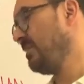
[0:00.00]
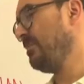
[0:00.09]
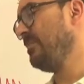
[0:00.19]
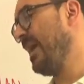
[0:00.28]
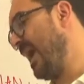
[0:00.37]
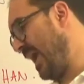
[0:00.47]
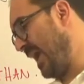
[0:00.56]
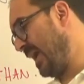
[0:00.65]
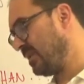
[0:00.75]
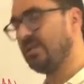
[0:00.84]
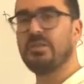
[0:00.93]

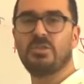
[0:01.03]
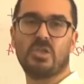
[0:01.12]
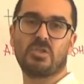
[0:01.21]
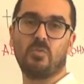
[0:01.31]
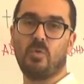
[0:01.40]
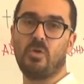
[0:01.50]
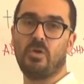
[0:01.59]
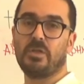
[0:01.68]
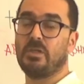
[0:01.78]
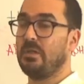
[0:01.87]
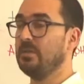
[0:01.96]
bad and it doesn't
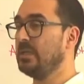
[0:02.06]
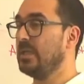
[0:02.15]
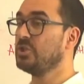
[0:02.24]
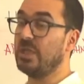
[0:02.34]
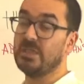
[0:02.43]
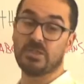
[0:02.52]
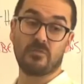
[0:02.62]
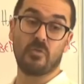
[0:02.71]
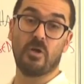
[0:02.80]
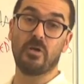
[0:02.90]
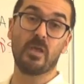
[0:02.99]
work, and then I change it
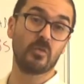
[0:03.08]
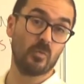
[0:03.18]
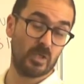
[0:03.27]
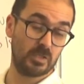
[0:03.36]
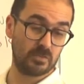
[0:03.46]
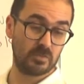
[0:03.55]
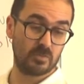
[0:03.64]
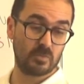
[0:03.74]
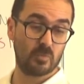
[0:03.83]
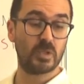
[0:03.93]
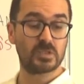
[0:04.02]
for another one
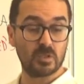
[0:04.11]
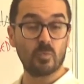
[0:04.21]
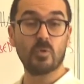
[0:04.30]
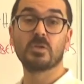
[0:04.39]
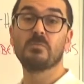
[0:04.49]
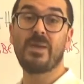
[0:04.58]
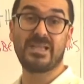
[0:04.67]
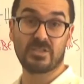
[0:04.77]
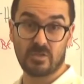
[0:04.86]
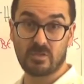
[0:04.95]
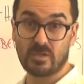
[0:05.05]
which works
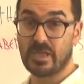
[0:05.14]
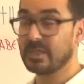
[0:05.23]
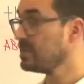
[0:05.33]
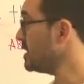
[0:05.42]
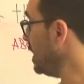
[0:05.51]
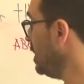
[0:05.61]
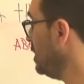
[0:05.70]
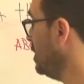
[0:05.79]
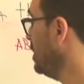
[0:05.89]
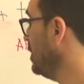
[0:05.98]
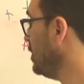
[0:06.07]
better, I can say,